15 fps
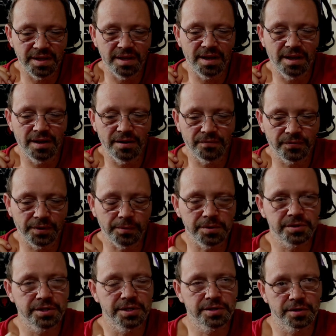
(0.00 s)
The
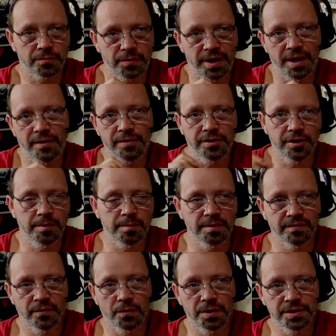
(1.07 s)
frequencies around the
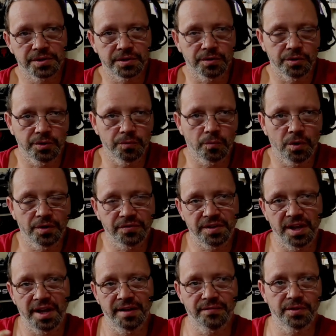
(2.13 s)
human voice, you
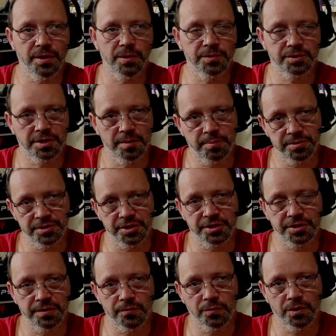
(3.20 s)
want to have those in a
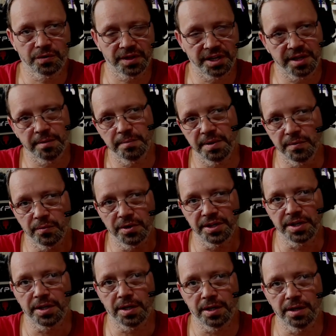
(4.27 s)
position where they can be
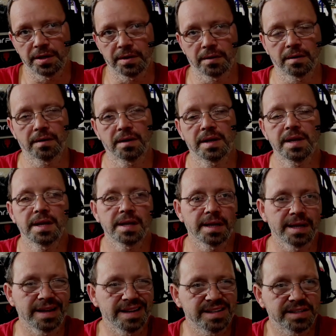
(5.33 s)
really clear,
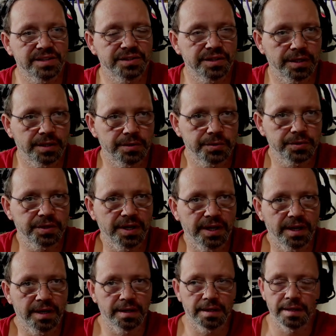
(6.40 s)
easy to
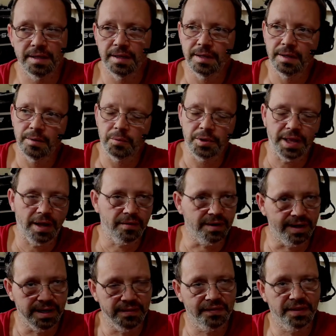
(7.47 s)
understand
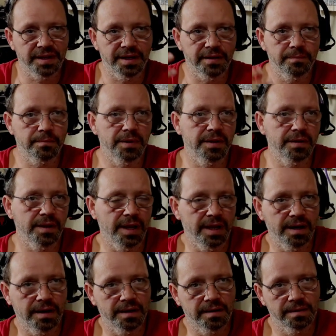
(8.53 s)
without anything
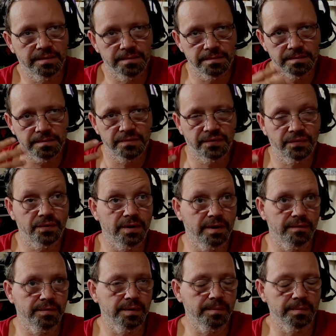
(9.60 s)
in
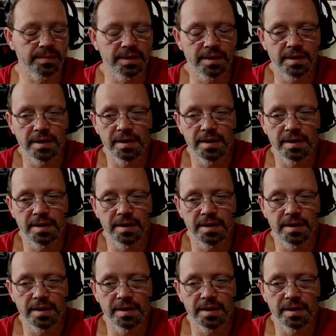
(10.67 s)
front of them.